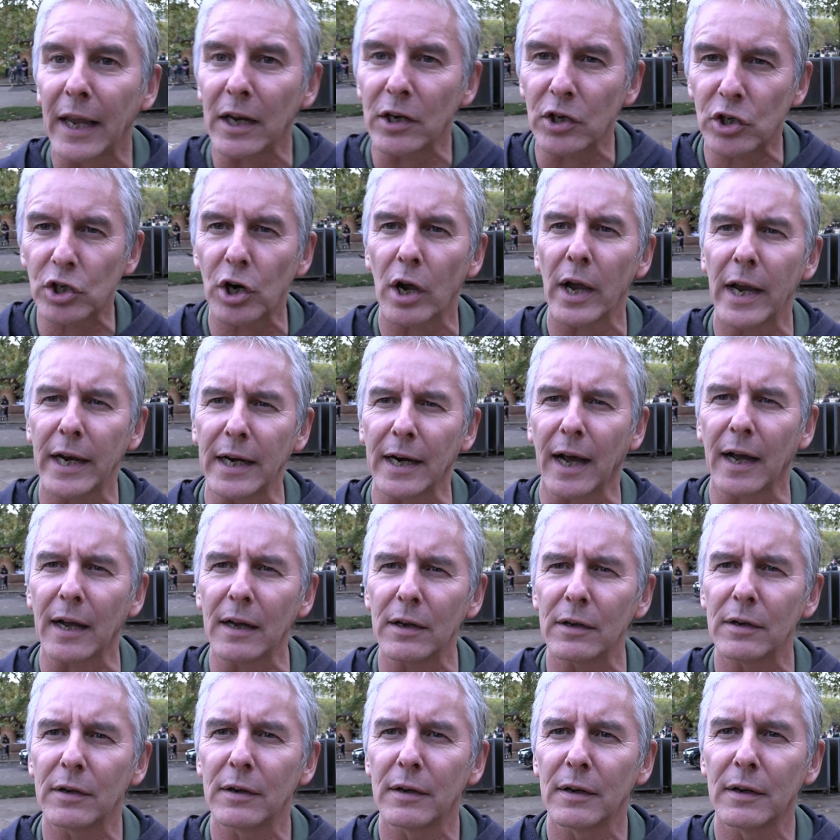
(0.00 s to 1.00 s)
In
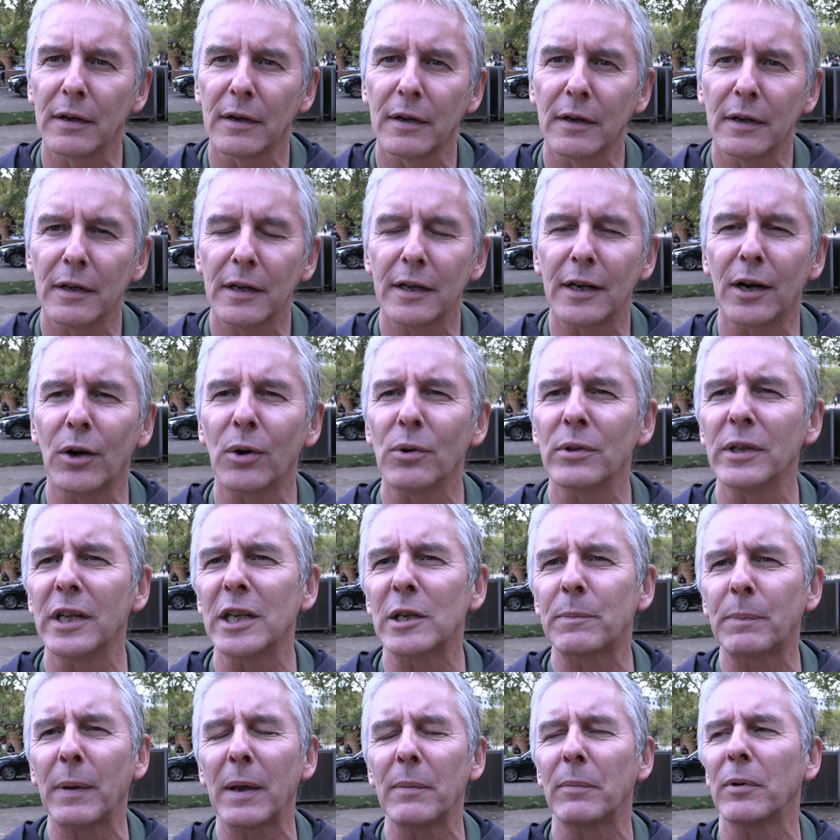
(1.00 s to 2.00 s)
China, all
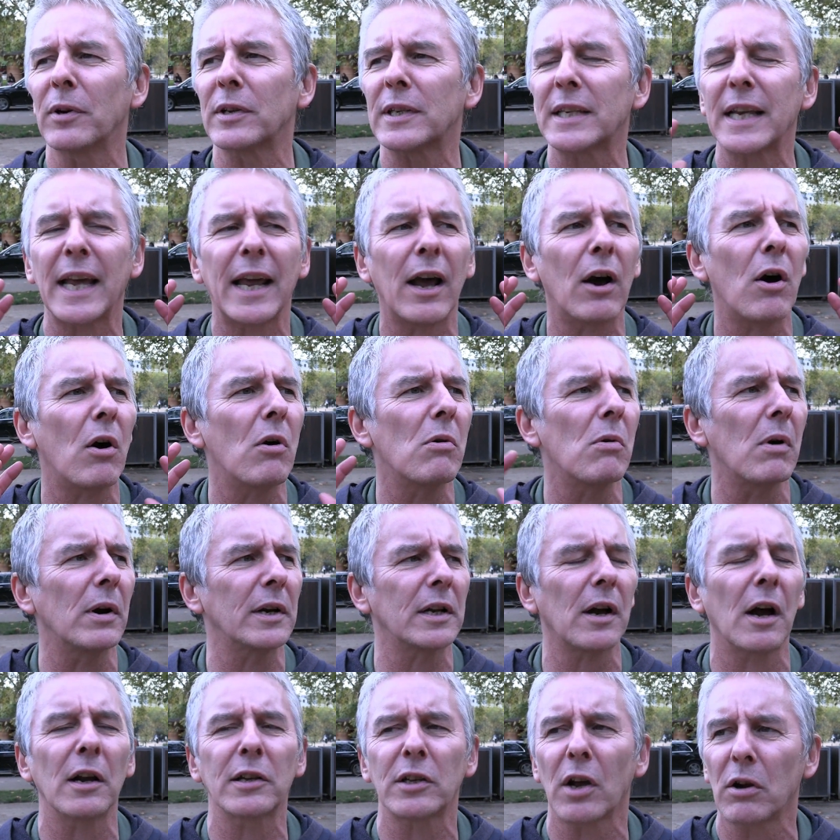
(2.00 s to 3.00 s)
these people say, oh,
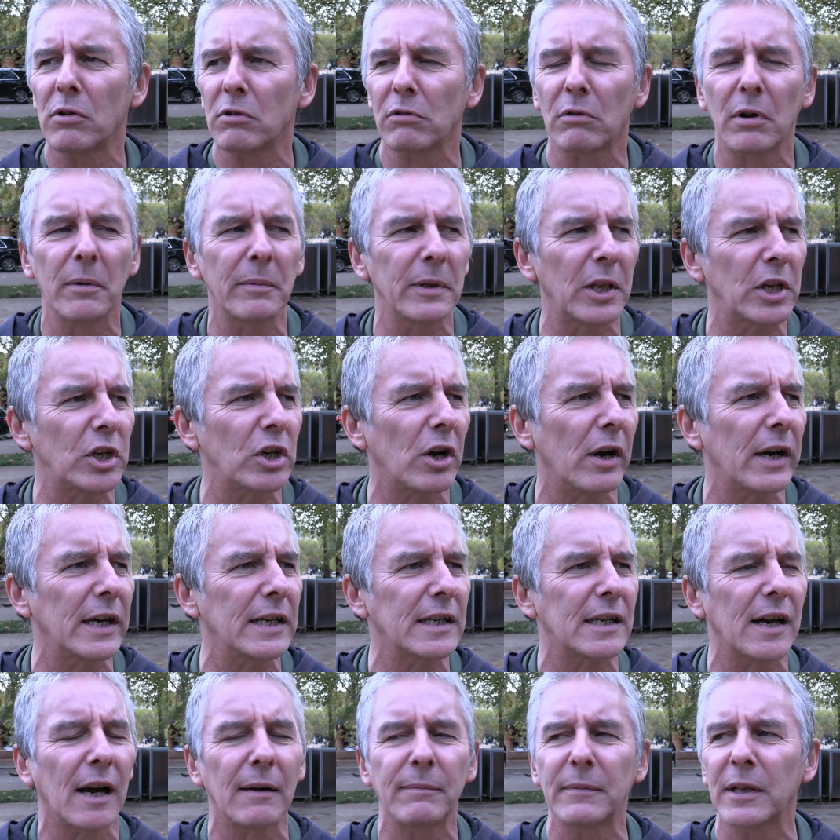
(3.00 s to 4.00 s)
I don't agree with the
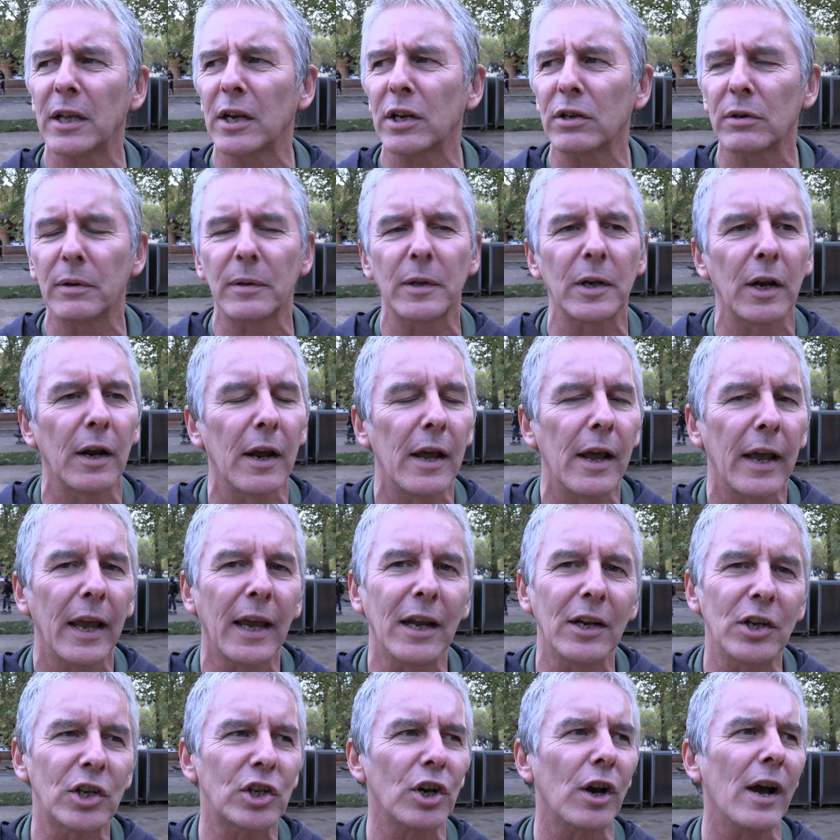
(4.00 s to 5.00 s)
Chinese government, don't agree with it.
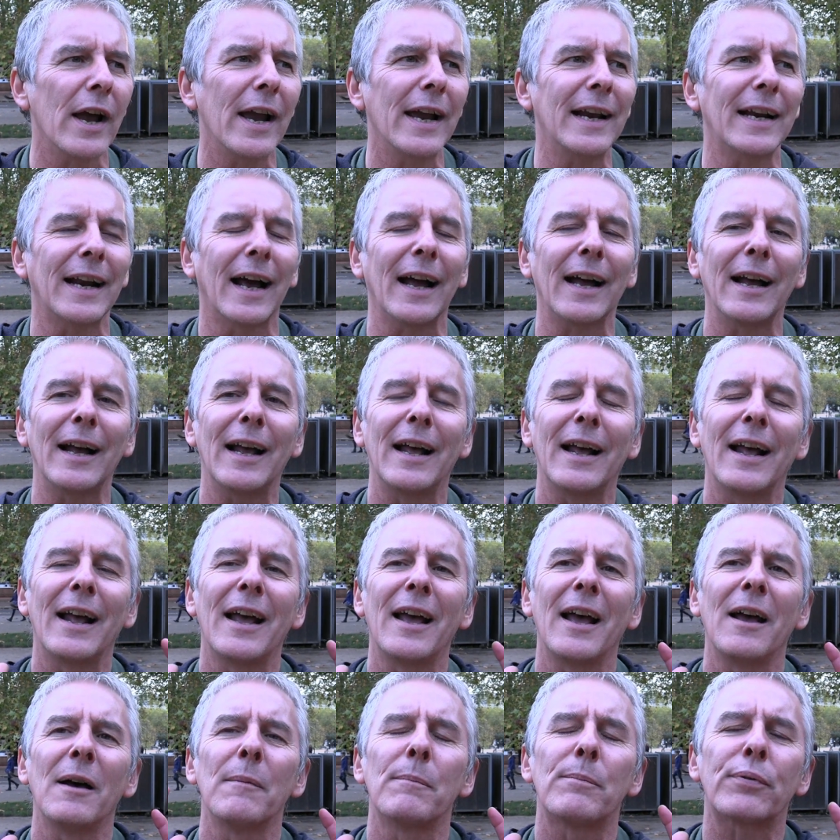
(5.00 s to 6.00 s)
In China,
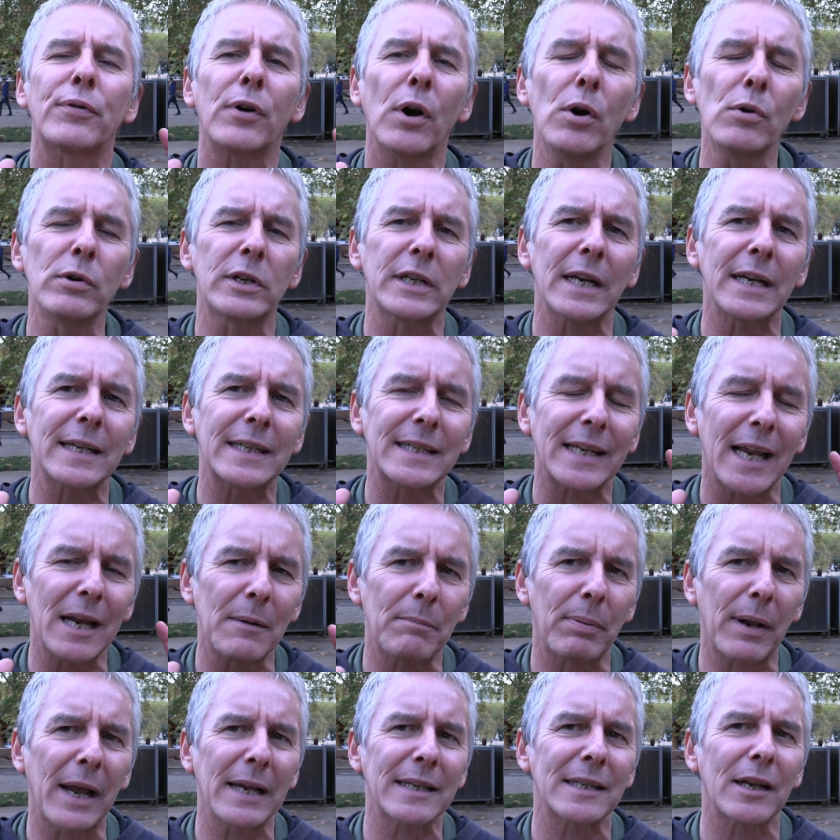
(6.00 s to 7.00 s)
protests
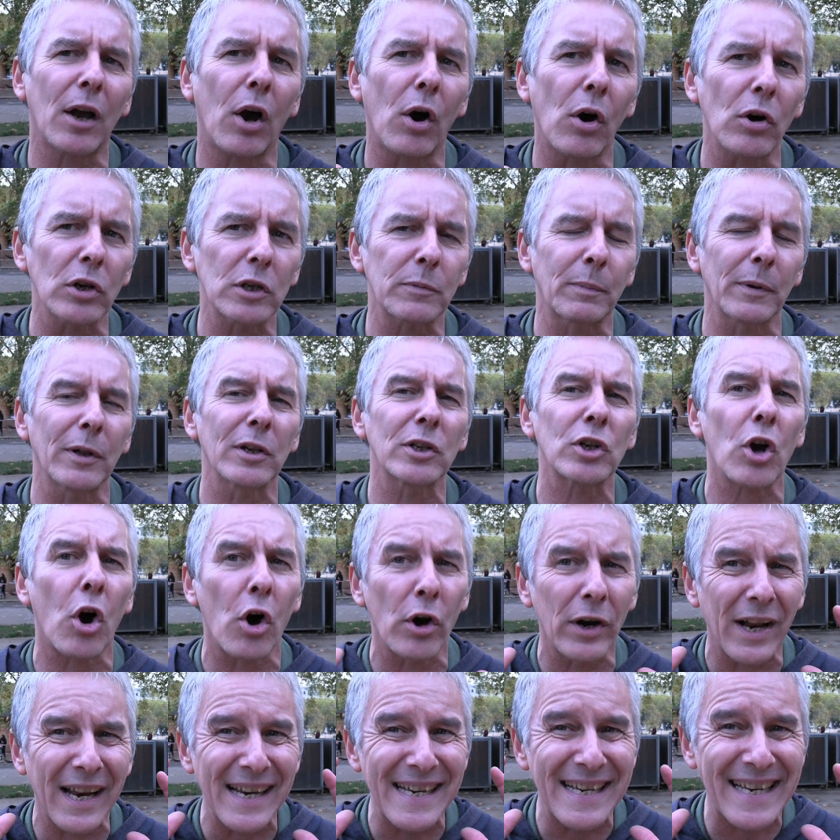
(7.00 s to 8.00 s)
take place at hospitals
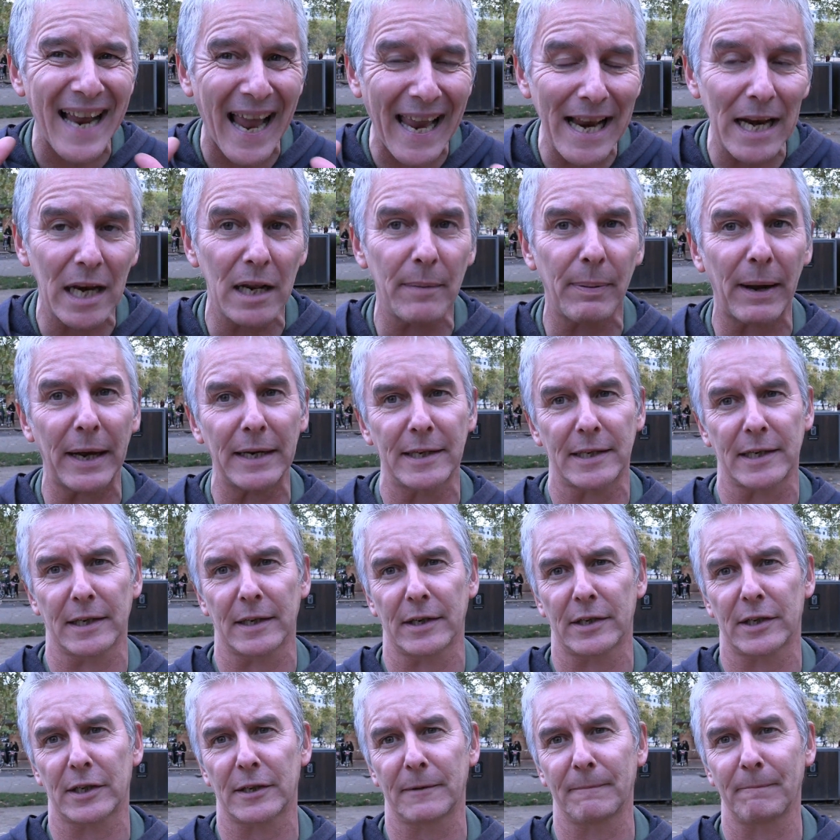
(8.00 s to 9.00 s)
on a daily
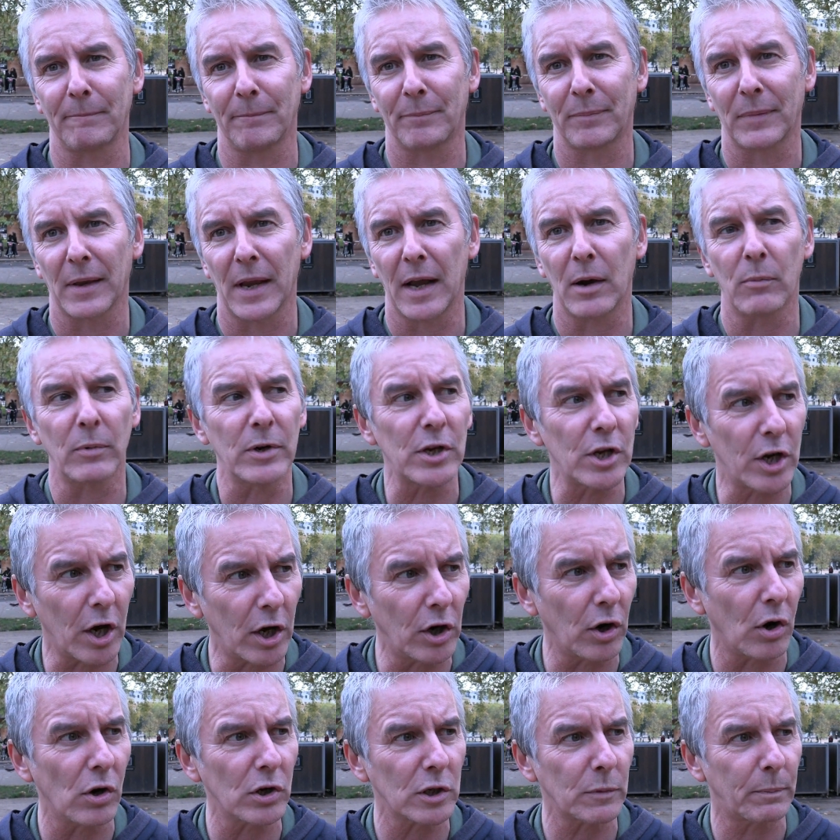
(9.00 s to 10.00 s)
basis. And when you go
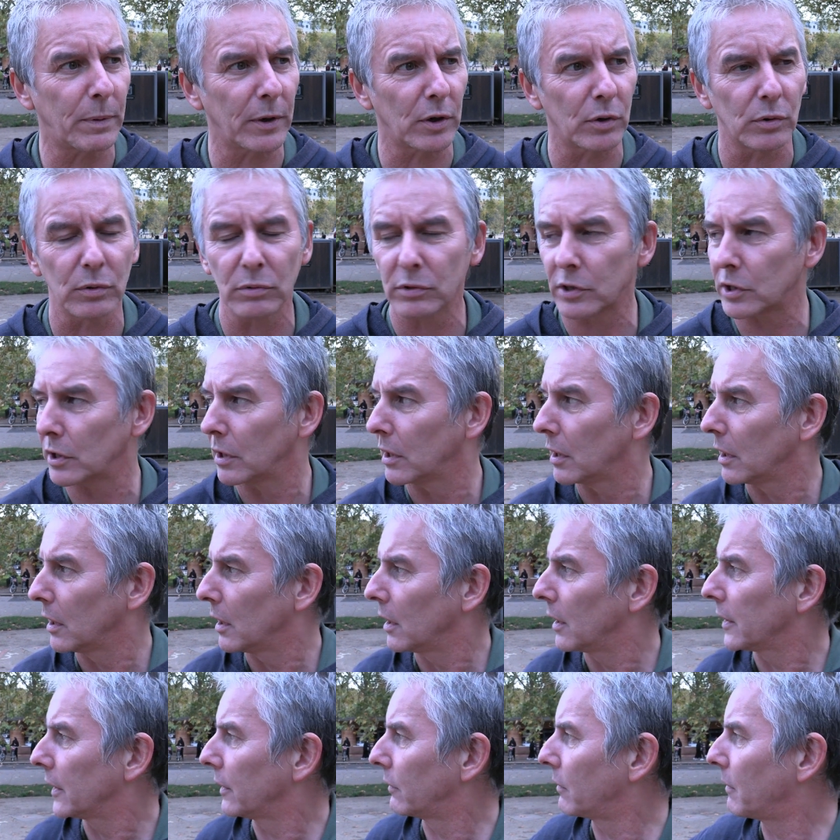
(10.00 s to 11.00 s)
to hospitals,
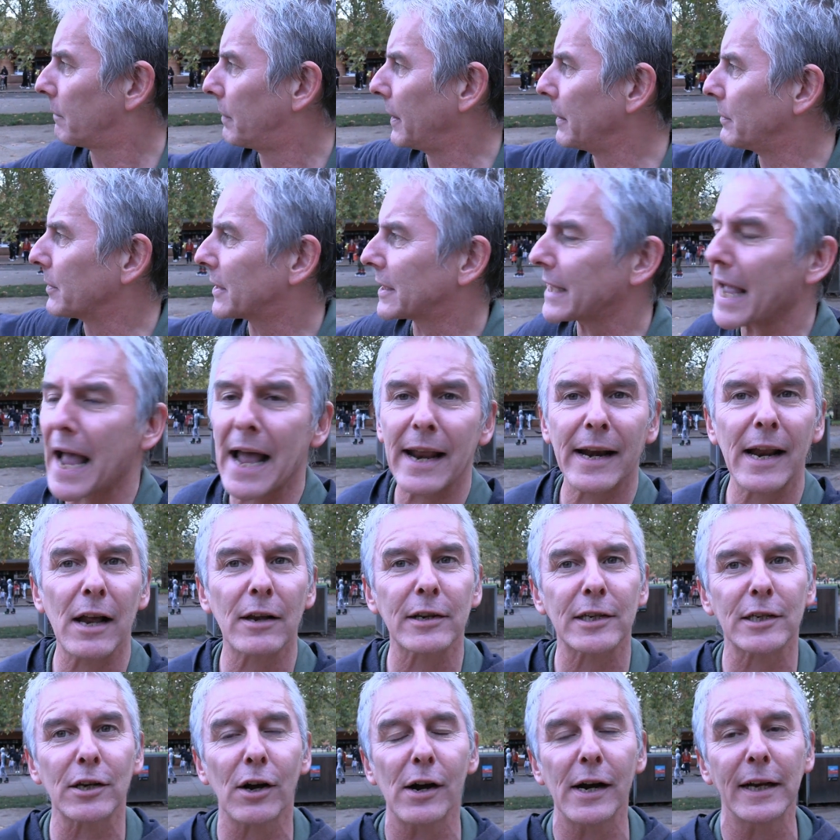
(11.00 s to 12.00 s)
there are people standing
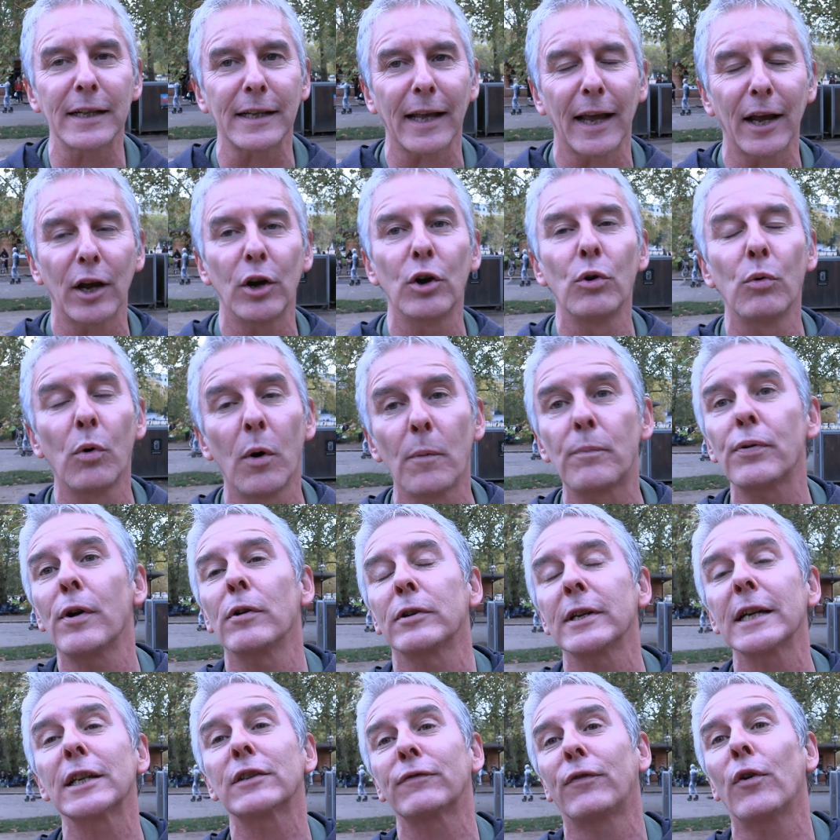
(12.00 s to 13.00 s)
outside there who will
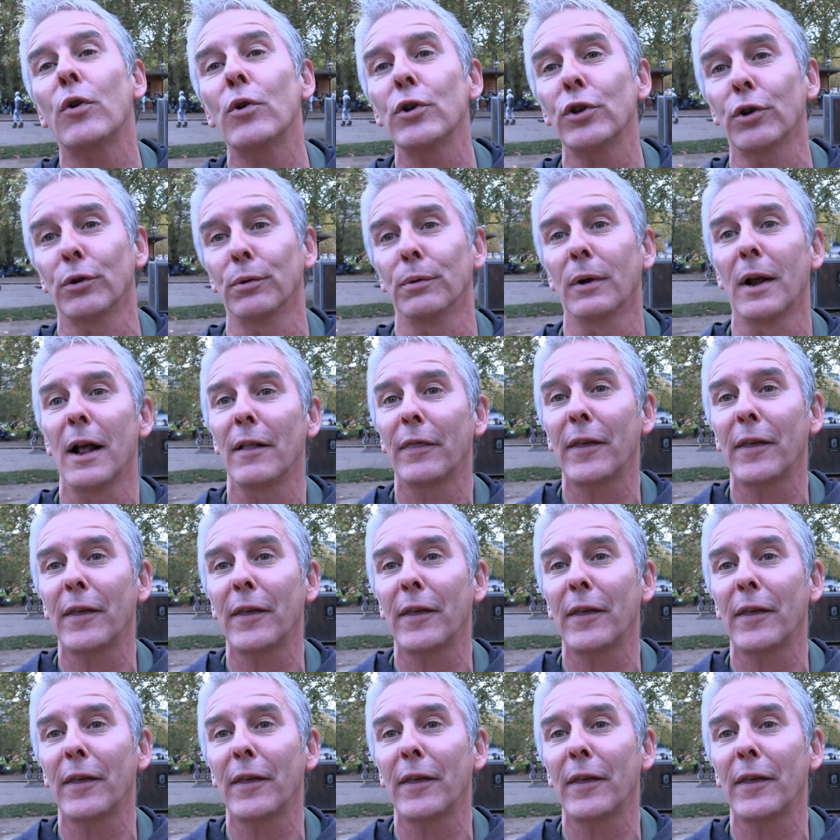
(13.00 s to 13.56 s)
protest for you.